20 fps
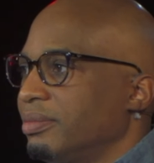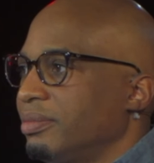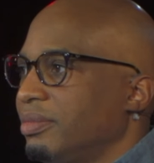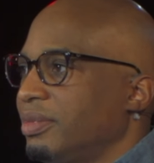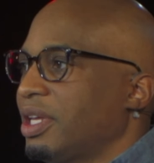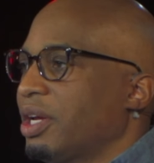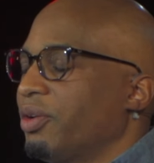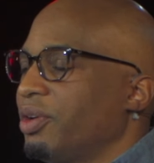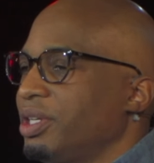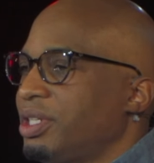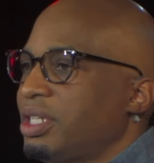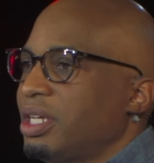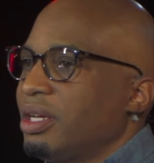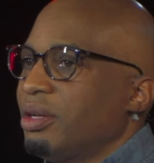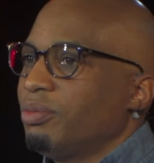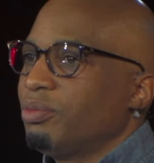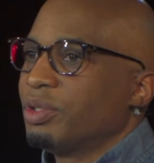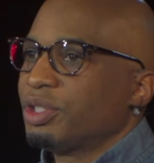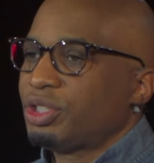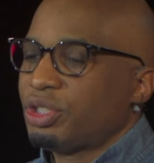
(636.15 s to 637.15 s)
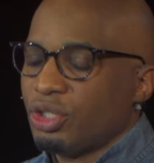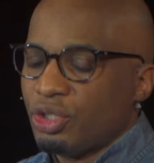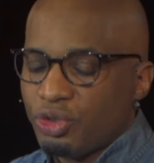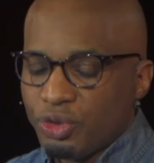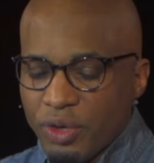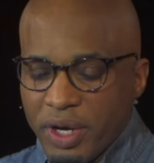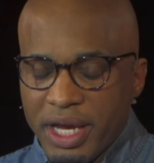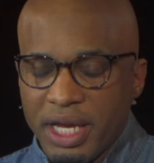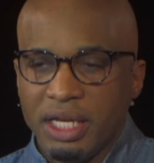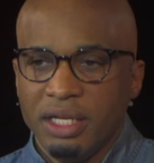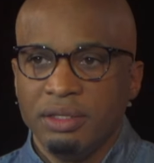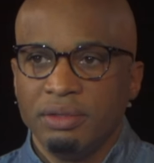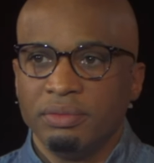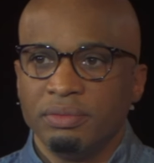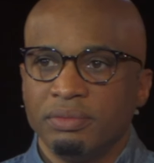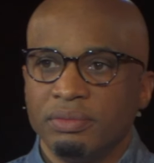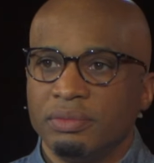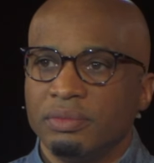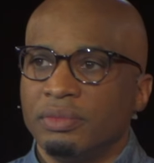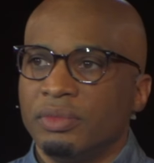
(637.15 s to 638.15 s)
Their intent was to train,
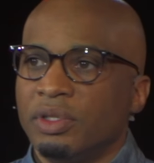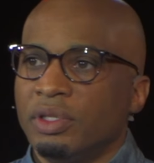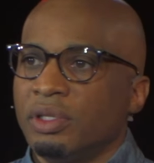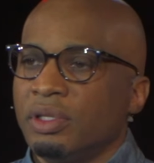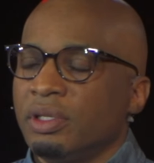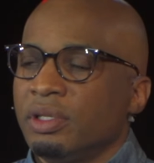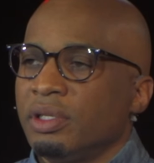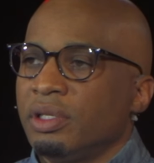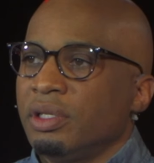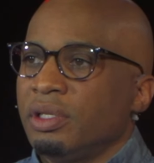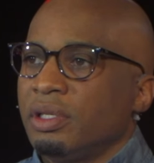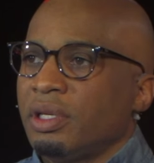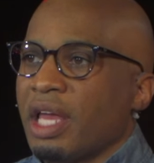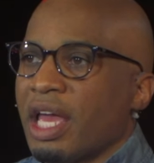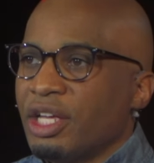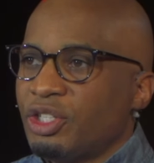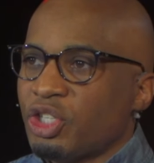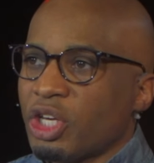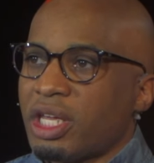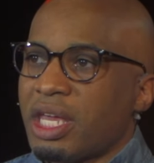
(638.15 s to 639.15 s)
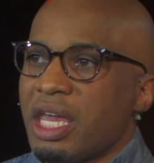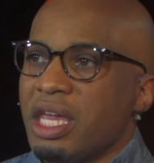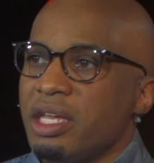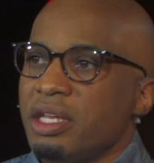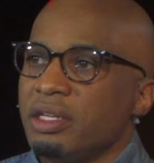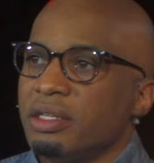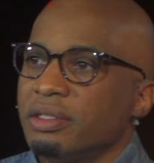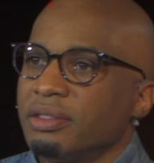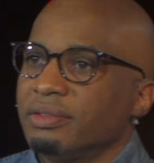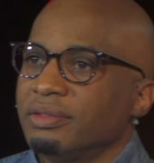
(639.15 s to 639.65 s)
educate,